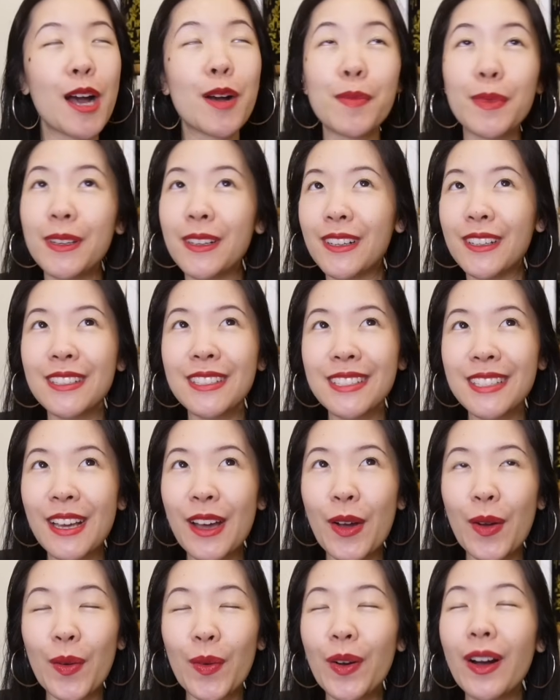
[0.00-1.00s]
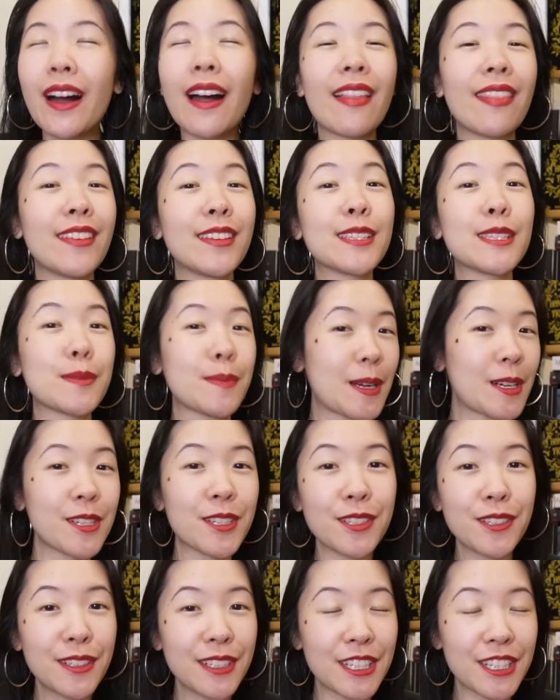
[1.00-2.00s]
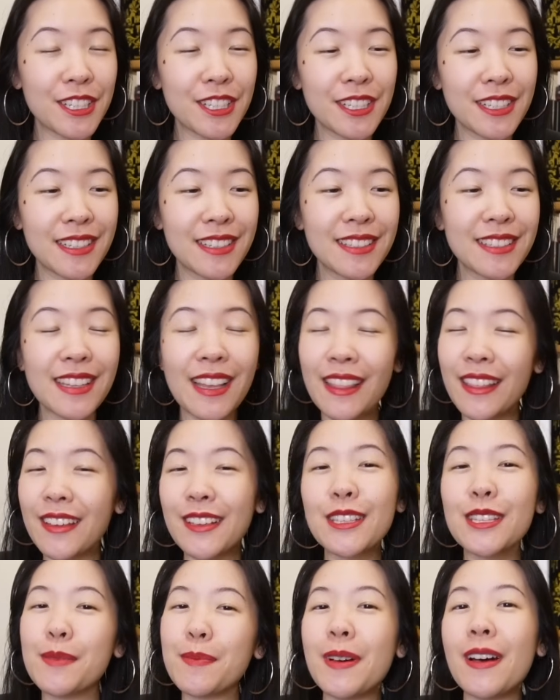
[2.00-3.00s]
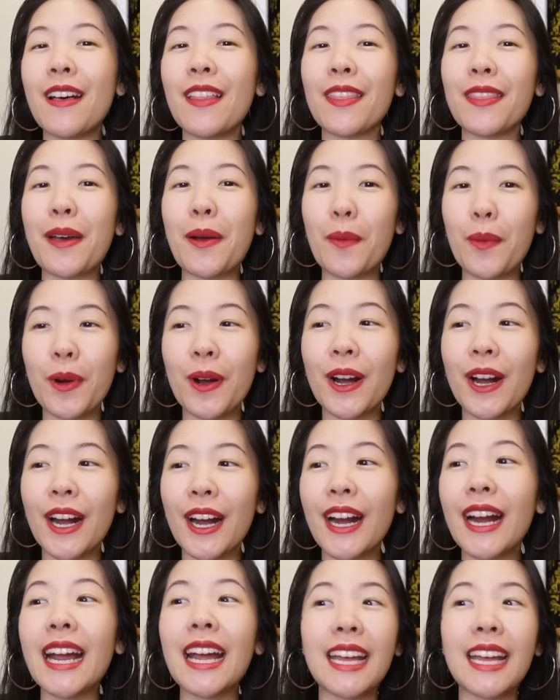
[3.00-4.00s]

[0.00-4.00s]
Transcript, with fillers: but also the special editions this month were